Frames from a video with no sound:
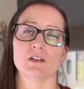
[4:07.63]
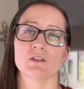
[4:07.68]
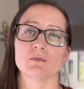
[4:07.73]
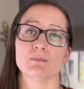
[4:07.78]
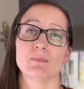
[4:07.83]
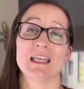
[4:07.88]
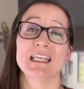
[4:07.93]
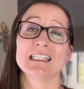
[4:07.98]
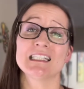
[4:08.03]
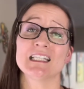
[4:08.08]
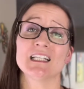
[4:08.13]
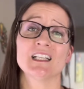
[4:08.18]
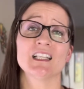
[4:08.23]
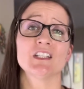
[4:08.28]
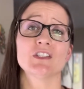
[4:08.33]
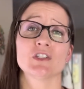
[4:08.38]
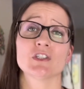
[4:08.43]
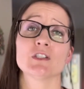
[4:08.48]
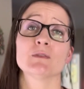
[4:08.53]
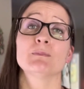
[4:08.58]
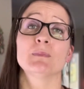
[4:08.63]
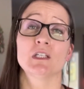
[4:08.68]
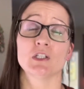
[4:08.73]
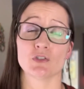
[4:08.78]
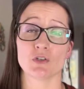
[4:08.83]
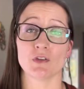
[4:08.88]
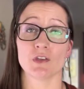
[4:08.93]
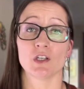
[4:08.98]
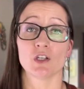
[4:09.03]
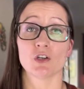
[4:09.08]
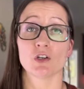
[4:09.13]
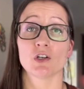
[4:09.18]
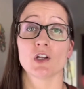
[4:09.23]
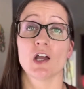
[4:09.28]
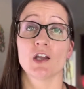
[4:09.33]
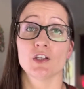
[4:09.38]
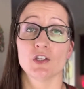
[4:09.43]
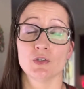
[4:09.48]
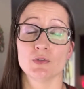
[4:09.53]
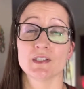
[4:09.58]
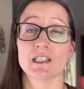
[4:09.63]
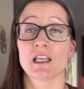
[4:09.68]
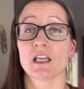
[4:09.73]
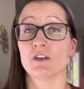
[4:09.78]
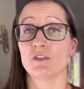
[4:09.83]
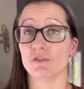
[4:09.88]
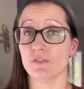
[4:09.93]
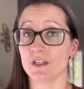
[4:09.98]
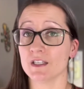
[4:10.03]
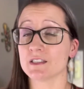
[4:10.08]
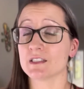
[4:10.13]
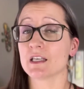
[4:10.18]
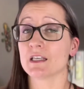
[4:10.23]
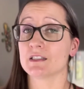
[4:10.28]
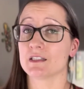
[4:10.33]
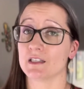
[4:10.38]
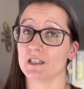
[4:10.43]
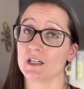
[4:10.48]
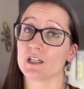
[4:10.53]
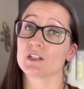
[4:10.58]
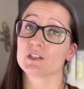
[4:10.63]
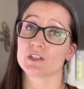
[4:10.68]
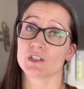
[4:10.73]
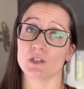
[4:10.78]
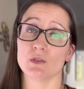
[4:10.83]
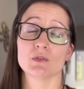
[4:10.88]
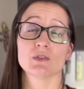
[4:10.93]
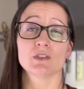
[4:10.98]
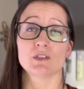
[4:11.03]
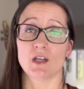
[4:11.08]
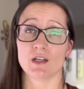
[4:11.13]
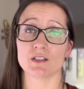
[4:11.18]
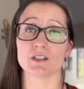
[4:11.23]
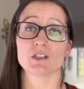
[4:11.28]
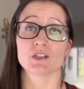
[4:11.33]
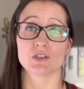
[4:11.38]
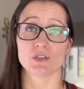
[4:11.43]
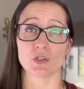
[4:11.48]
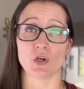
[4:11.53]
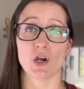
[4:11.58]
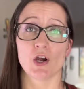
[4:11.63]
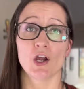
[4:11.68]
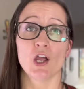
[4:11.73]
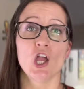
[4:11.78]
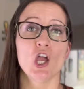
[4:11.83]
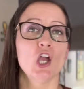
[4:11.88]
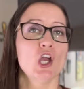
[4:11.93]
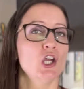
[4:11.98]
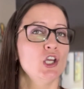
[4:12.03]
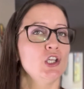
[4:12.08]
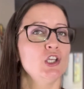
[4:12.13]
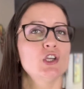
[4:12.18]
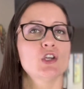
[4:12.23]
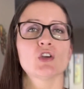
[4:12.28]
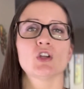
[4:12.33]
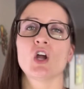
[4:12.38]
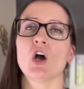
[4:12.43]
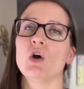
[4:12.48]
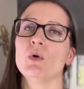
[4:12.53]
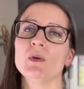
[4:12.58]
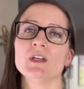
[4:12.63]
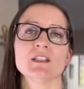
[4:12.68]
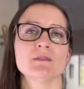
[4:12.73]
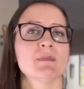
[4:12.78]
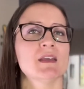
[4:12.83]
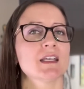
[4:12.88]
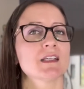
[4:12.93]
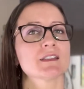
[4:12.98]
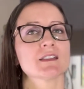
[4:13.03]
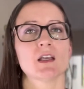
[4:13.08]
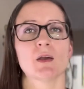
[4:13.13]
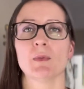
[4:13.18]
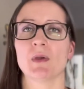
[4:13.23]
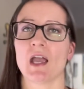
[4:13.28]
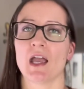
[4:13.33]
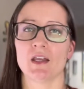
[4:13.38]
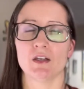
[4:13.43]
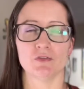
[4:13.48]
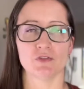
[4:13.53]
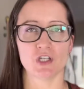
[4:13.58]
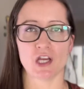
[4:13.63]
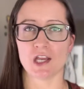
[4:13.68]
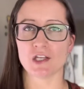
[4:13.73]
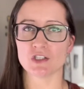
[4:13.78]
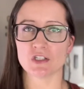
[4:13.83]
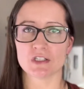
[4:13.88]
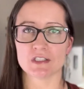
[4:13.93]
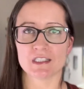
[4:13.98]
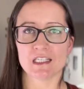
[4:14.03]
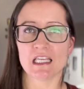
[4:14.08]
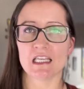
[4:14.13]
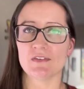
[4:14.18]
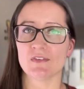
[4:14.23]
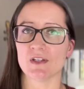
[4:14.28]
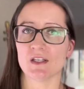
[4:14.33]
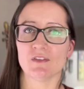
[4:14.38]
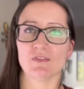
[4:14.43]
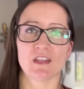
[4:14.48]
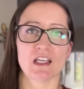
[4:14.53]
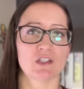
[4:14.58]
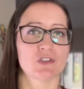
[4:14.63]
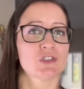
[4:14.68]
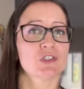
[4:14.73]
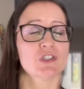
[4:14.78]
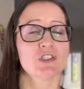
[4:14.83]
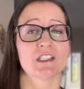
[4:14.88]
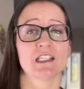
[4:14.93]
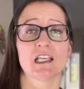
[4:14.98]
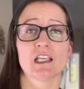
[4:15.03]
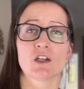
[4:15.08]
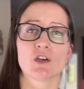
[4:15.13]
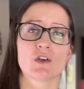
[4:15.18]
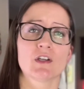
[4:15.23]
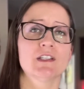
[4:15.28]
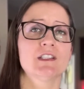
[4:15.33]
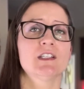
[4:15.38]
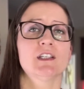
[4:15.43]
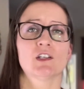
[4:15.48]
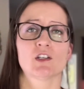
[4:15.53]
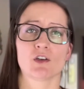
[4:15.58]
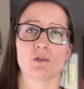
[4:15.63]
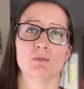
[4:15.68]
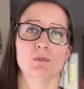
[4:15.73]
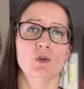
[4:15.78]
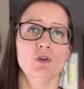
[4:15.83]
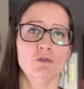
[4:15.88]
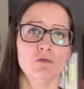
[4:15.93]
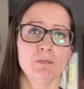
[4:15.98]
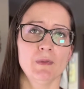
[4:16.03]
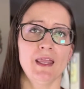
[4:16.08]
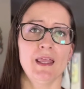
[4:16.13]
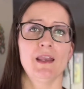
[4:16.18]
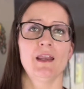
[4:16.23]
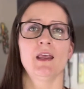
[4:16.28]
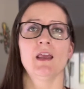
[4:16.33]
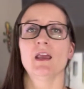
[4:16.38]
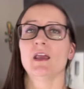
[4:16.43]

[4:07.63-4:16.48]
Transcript: Basically, just be sure that you're not using events as an excuse not to start. You can always make some kind of changes, even if that's just increasing your movement,